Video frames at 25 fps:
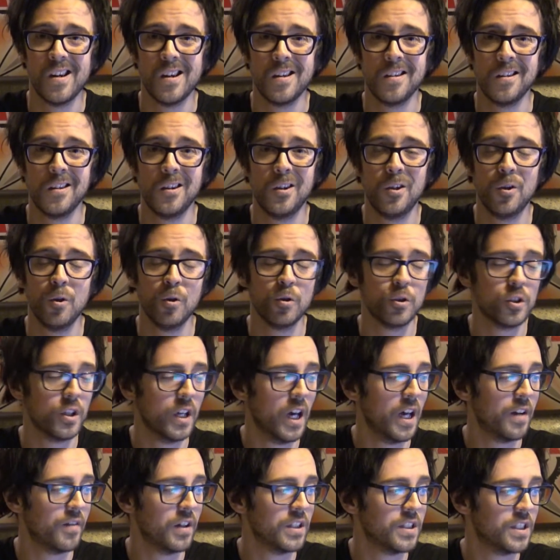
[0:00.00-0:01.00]
hugely
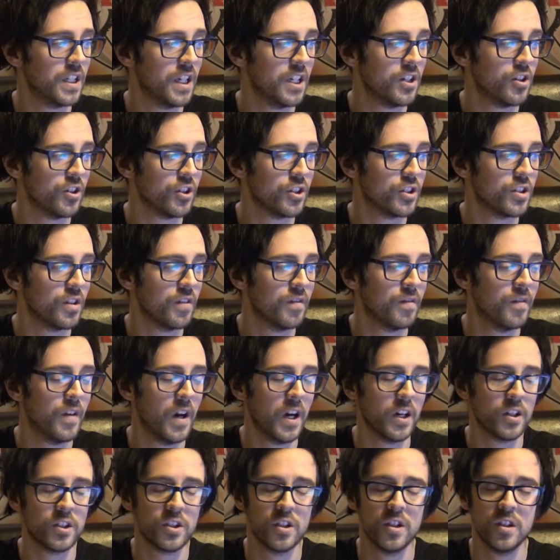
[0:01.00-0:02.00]
advantageous
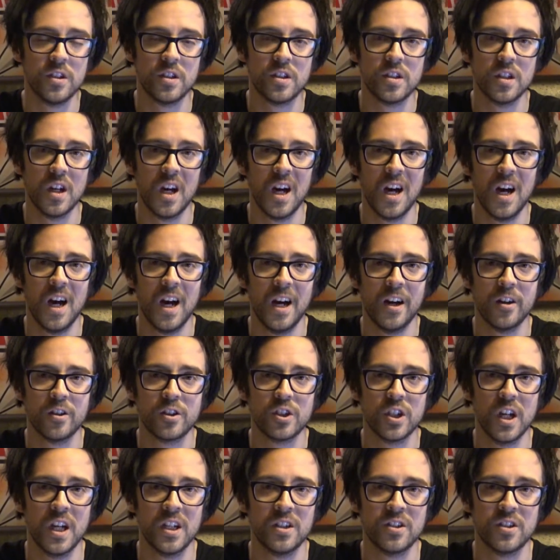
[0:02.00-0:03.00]
versus a higher
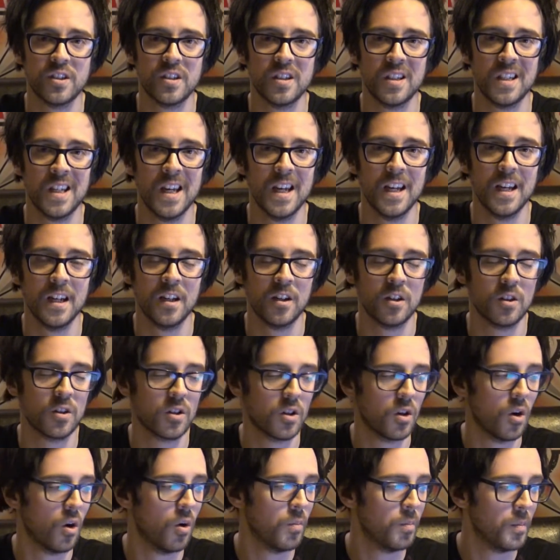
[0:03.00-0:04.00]
chance to get in
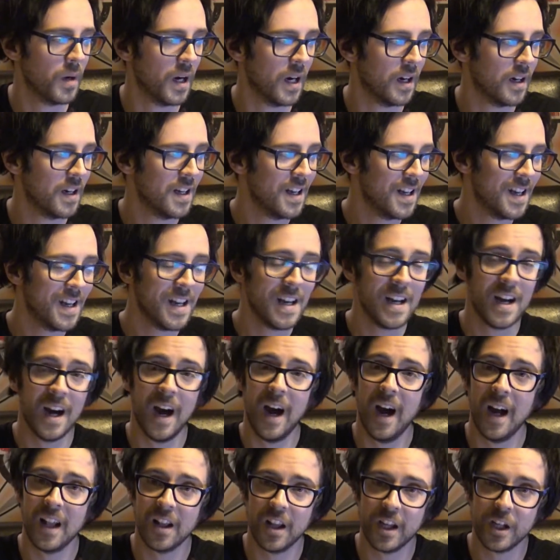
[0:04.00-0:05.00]
combat.
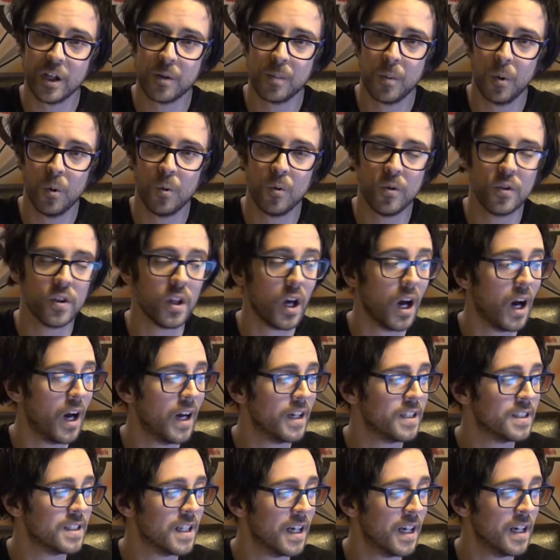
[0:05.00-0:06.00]
I like both.
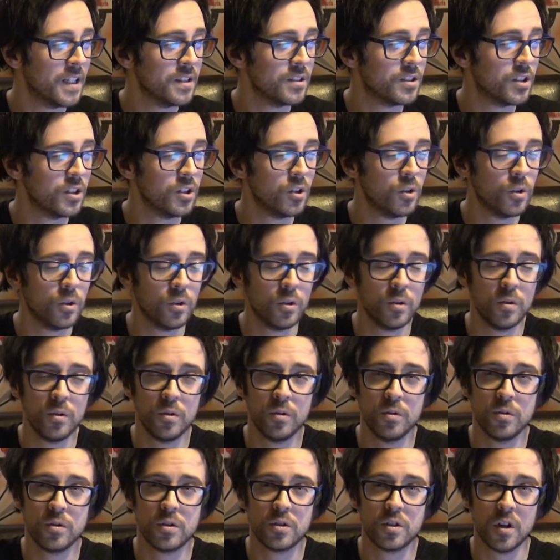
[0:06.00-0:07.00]
I tend to
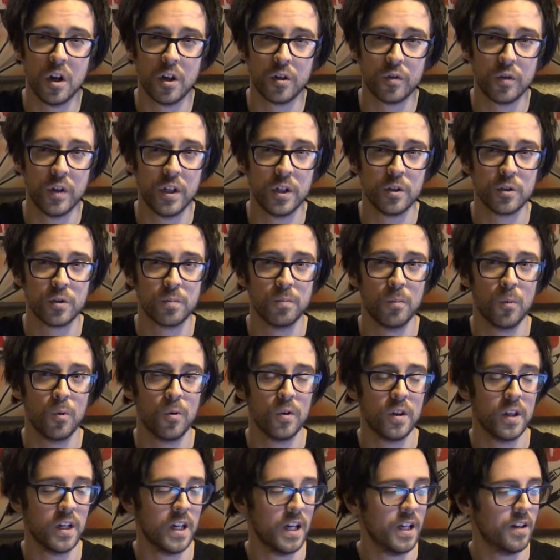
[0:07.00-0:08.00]
use Dark Raiders
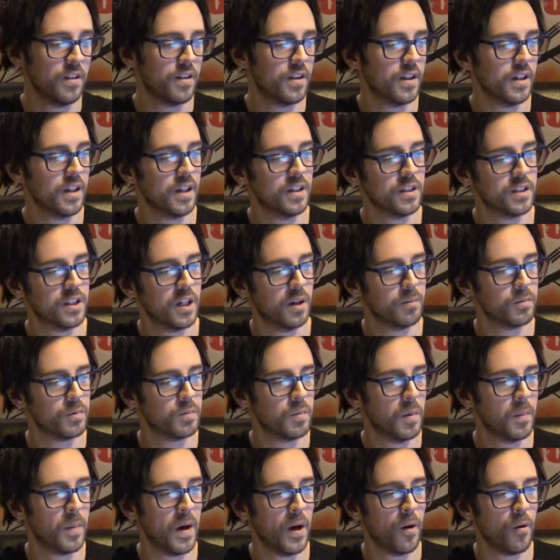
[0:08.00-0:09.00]
more than anything in terms of
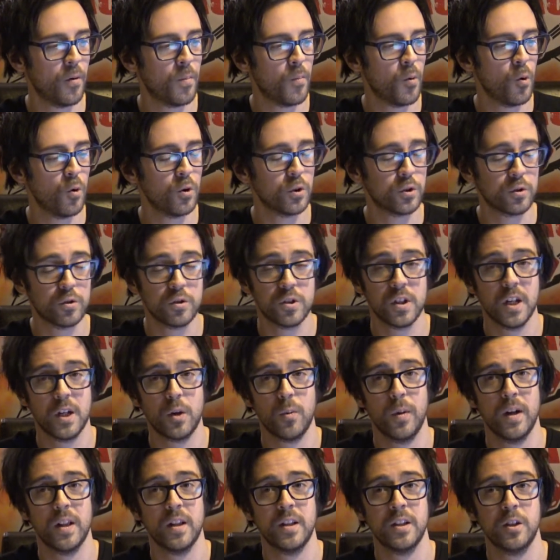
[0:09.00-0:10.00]
my battle reports because I
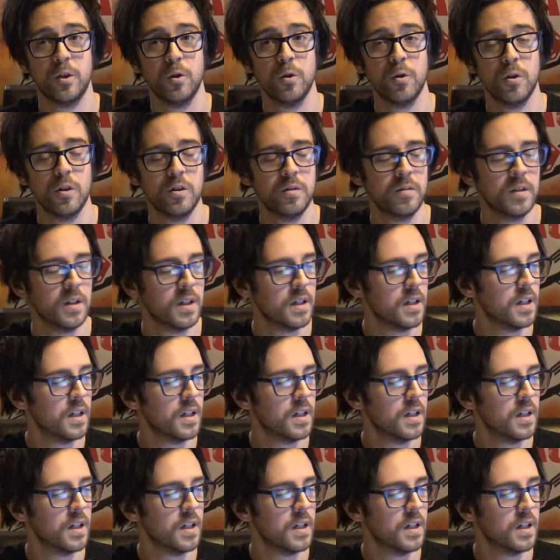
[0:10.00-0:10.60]
quite like Huron.